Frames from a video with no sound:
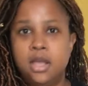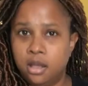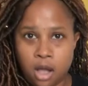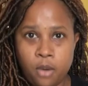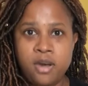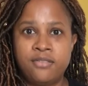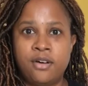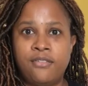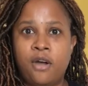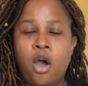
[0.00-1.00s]

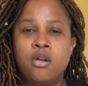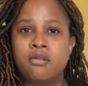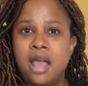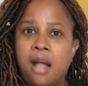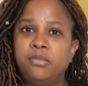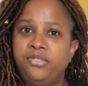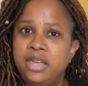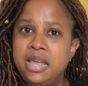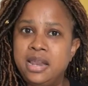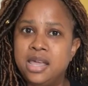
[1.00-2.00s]
however hungry I'm
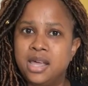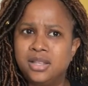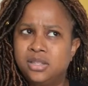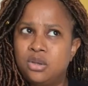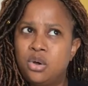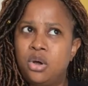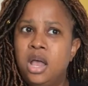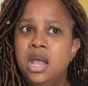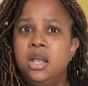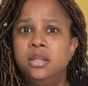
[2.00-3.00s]
feeling. And so
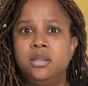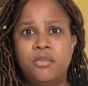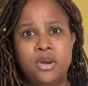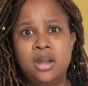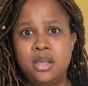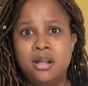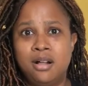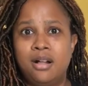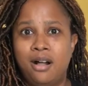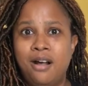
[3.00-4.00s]
the morning
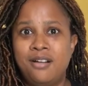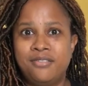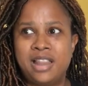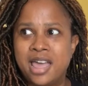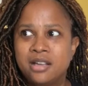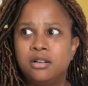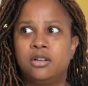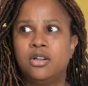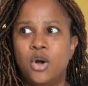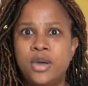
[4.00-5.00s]
of like
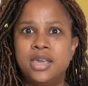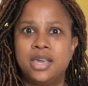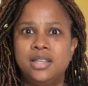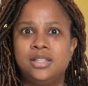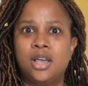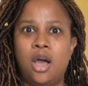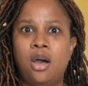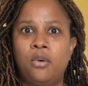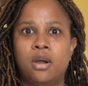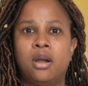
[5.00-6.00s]
going into
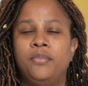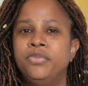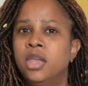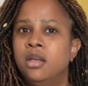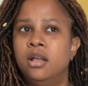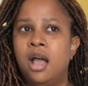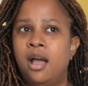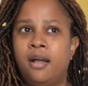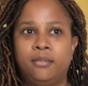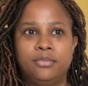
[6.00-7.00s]
our
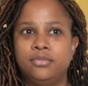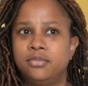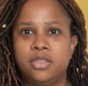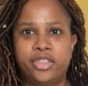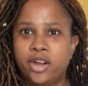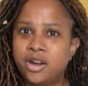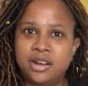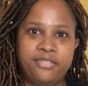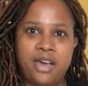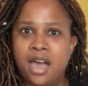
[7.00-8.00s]

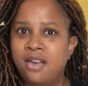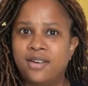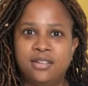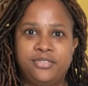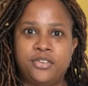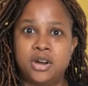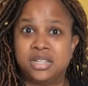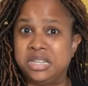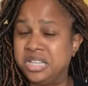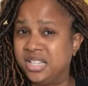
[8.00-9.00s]
35 and
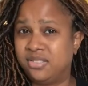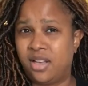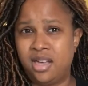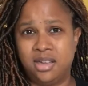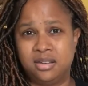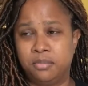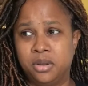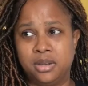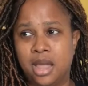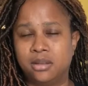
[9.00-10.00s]
40 is fine,
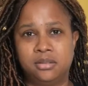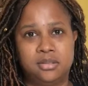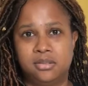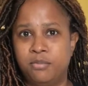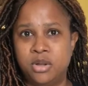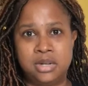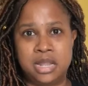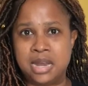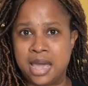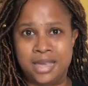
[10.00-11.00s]
but that Monday
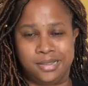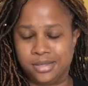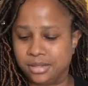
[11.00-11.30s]
night,